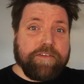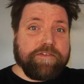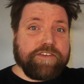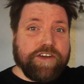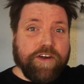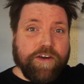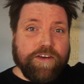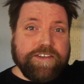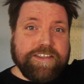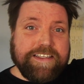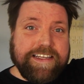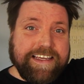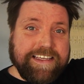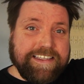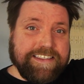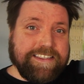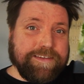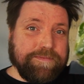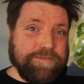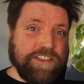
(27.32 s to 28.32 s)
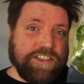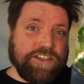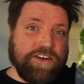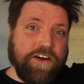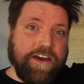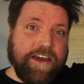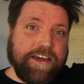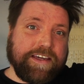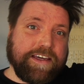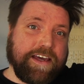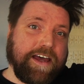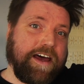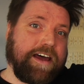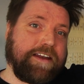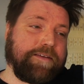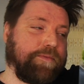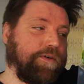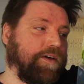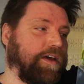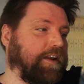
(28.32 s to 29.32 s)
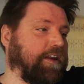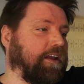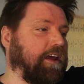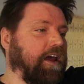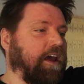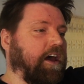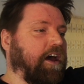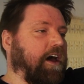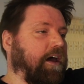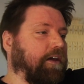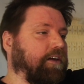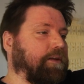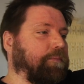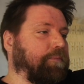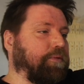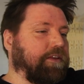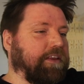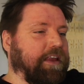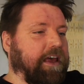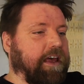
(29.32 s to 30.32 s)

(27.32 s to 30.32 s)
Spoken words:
we've chosen is some Giant Cardamine. I'm going to put